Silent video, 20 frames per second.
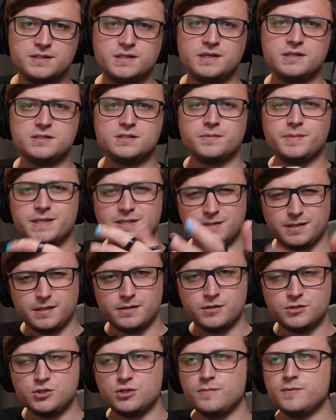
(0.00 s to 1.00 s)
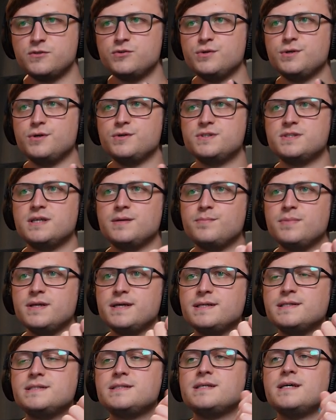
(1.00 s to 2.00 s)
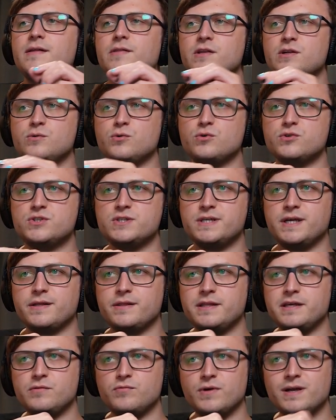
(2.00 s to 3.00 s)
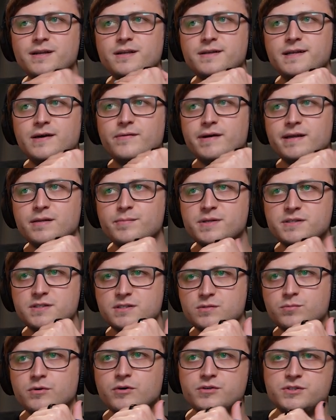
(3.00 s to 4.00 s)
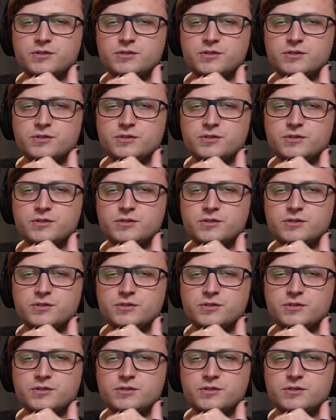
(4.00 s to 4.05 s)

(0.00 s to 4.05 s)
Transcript: these are basically the geometry nodes templates, and then you also get the rendered out elements as well,